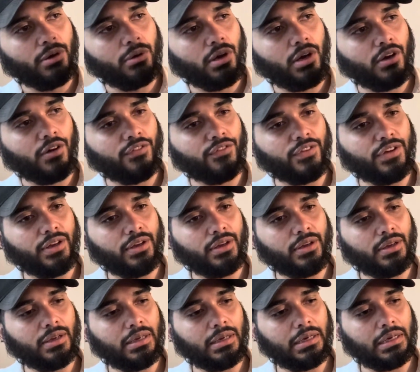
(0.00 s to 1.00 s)
of
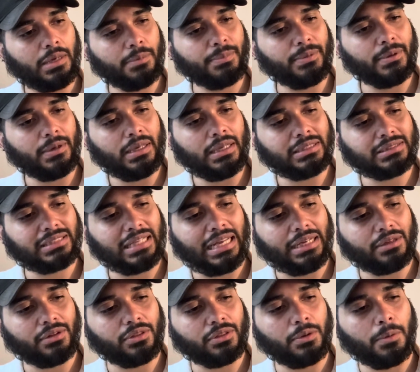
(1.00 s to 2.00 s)
is
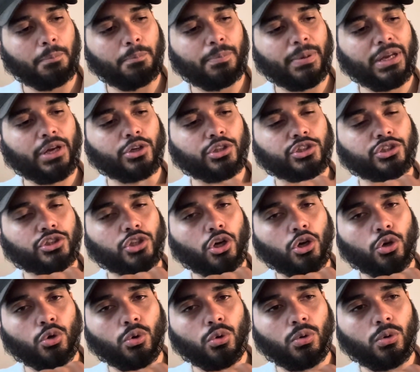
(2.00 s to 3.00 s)
like the bigger
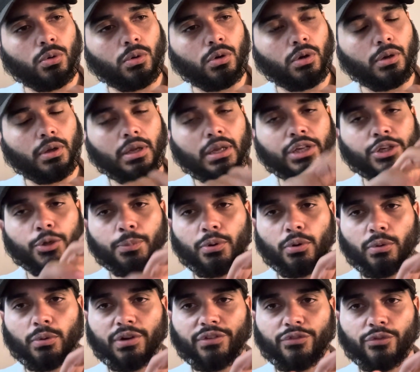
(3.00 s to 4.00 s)
circle in your
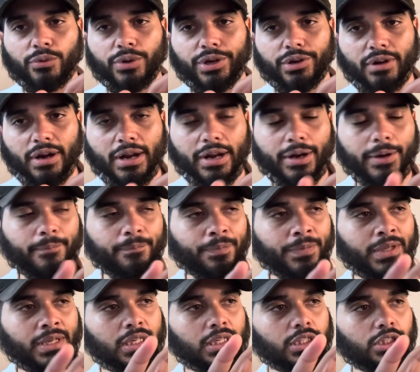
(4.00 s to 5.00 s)
periphery, right?
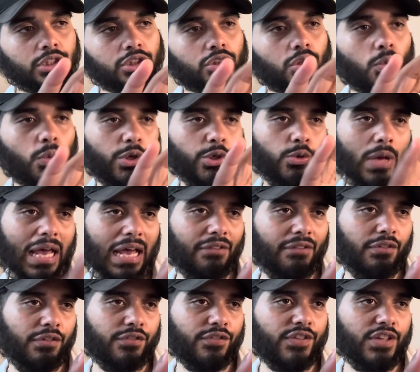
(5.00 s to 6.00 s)
So when you have
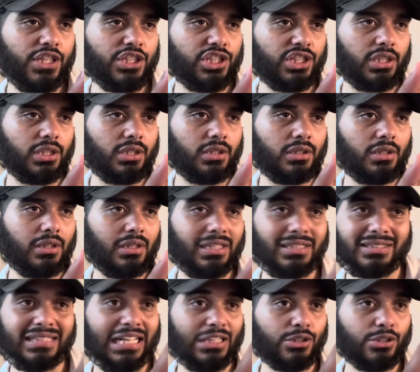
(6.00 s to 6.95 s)
a vision, this is like